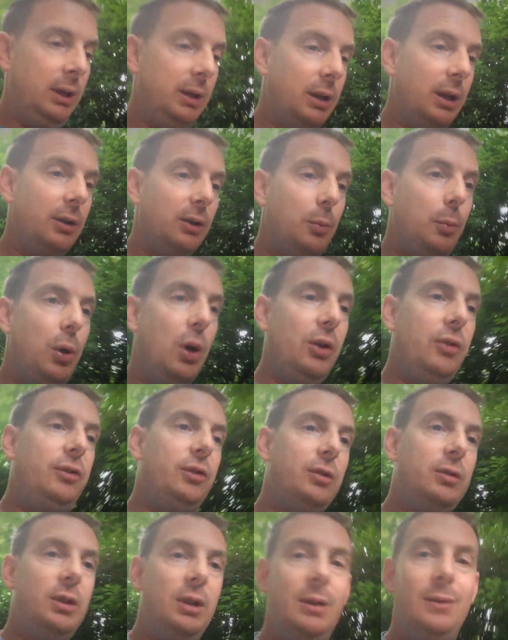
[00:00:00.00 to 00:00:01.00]
You know, the
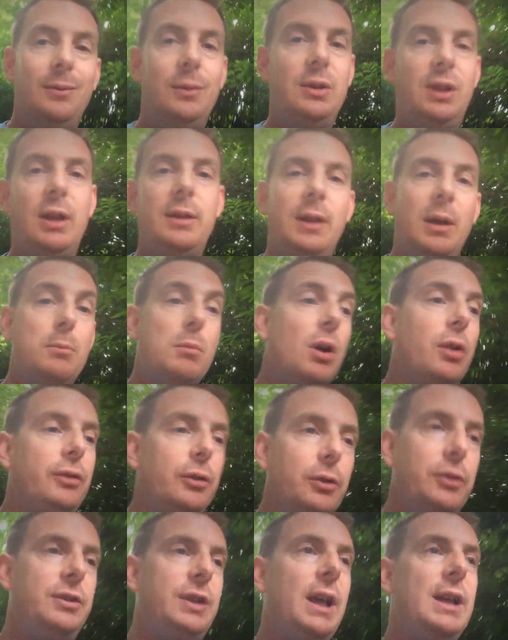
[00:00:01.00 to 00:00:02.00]
person, th- their
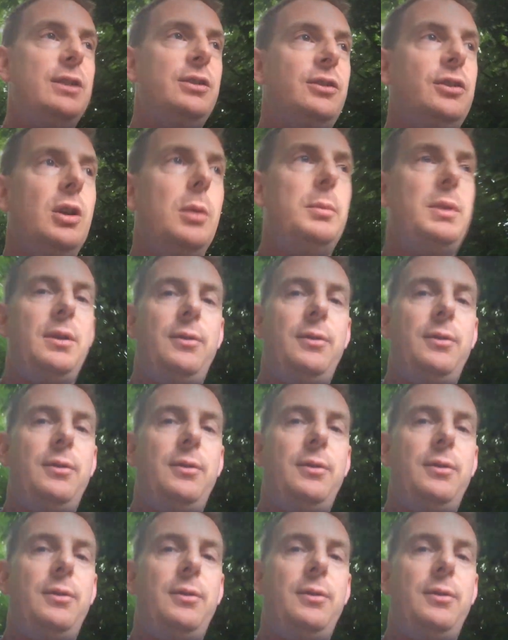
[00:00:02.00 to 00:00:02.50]
muscles tense up,